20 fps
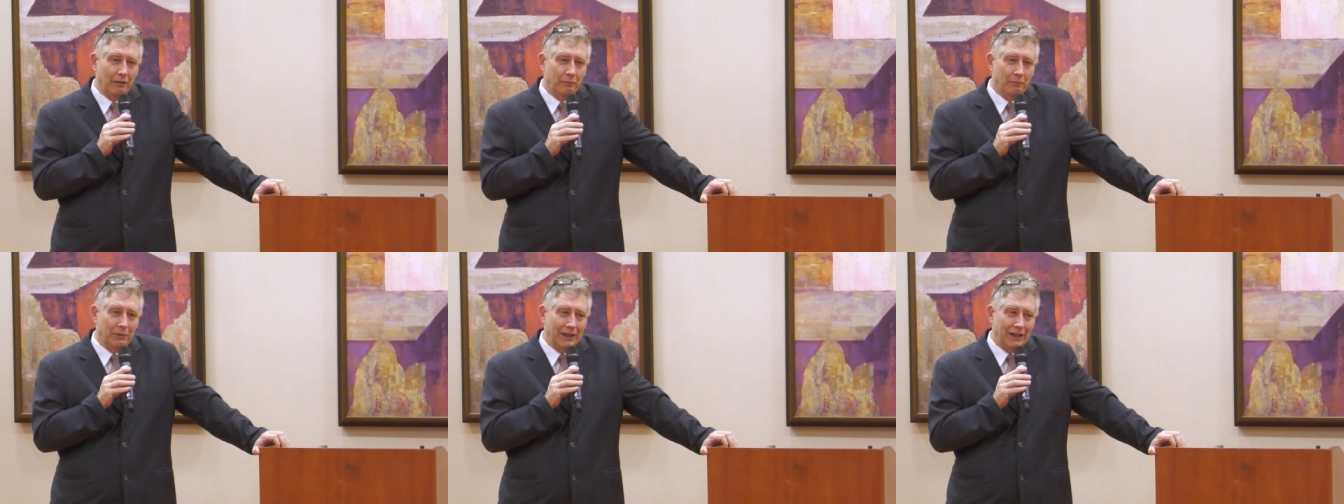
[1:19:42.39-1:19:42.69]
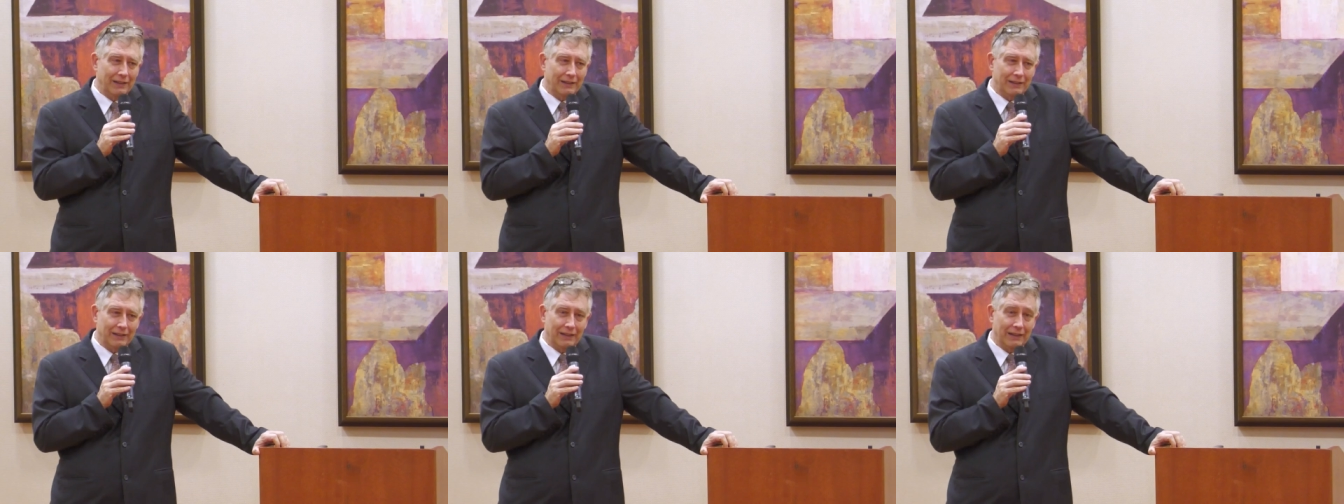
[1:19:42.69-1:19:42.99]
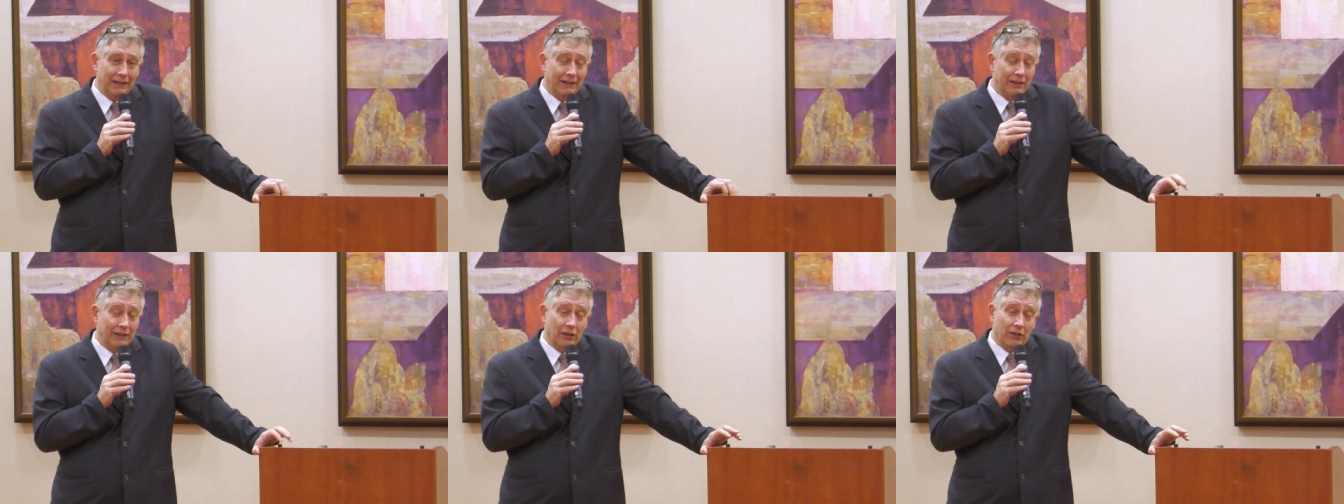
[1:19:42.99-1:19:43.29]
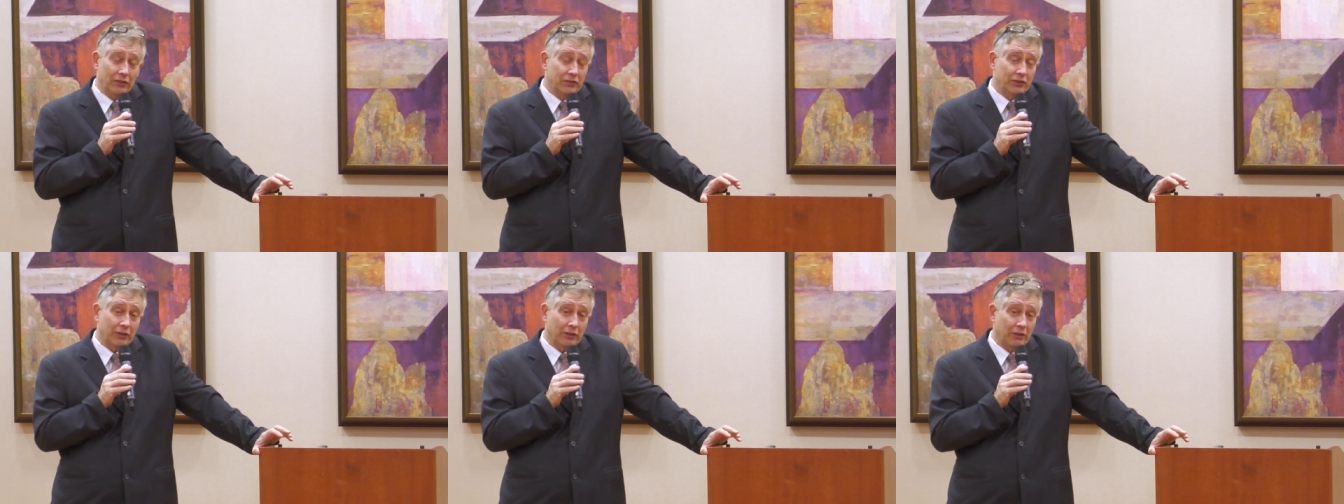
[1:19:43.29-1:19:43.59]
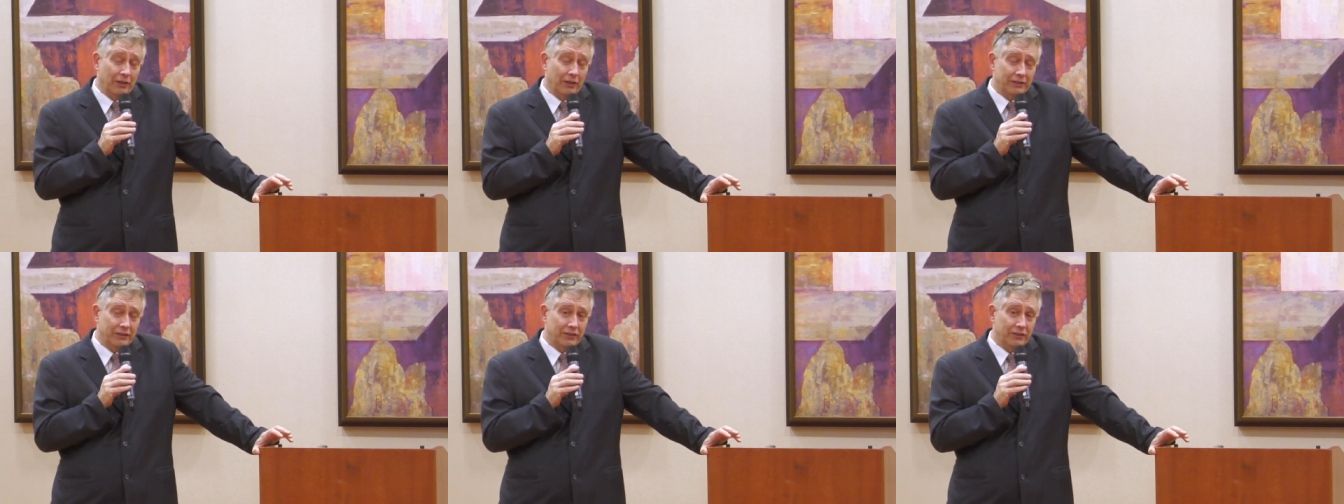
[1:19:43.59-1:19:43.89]
but it can also
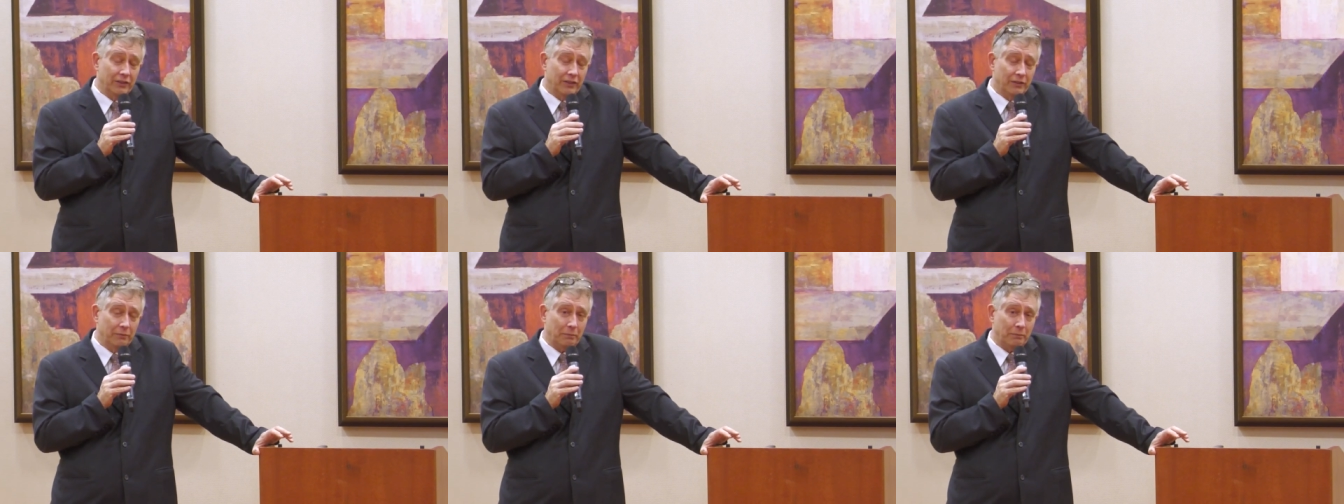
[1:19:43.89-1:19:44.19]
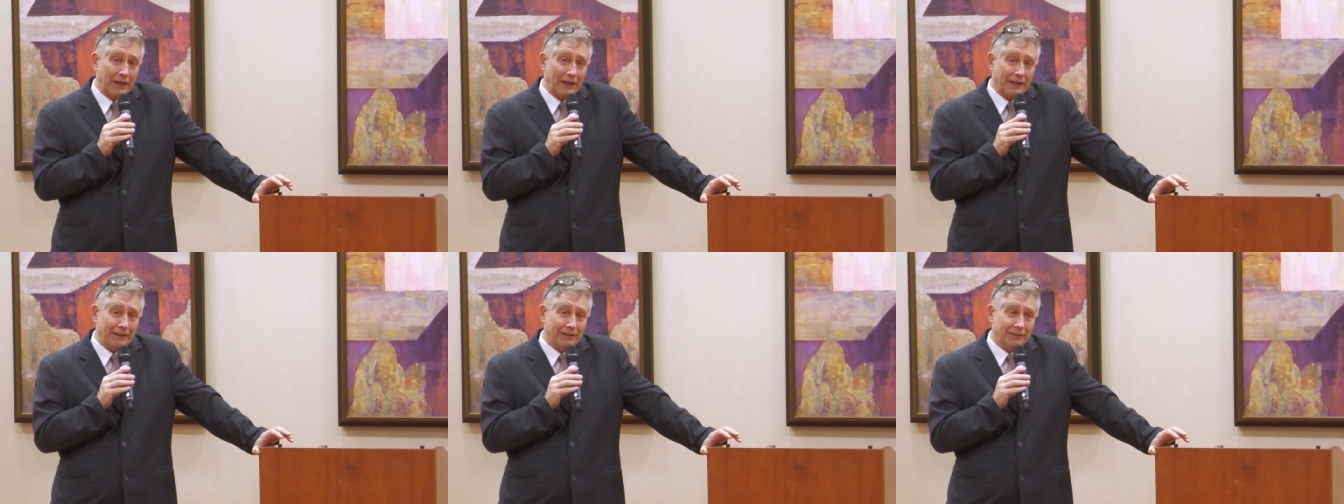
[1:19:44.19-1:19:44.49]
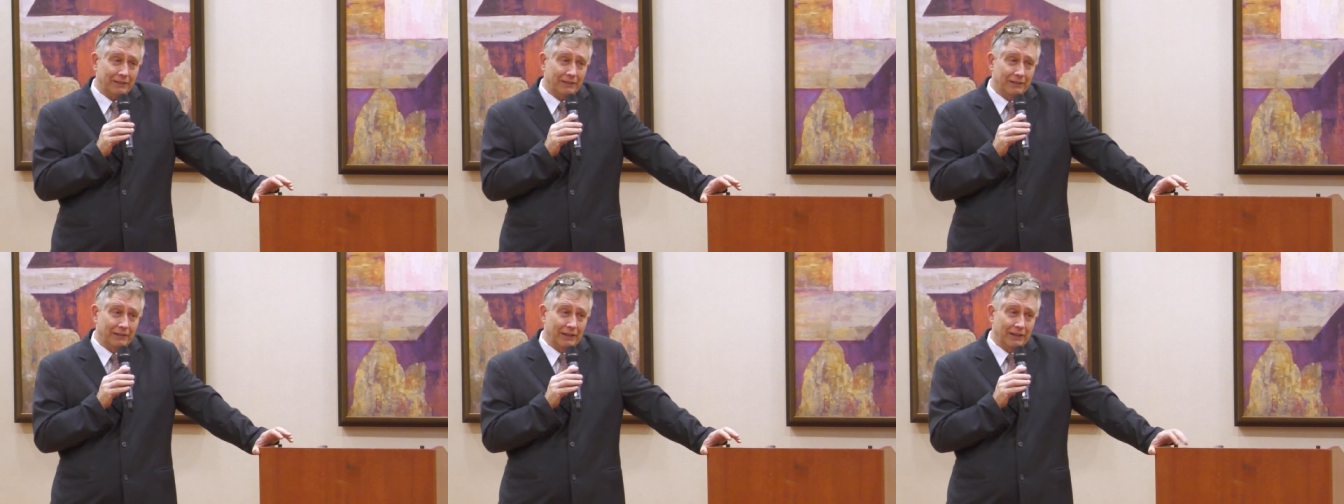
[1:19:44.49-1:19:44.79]
cause nerve pain.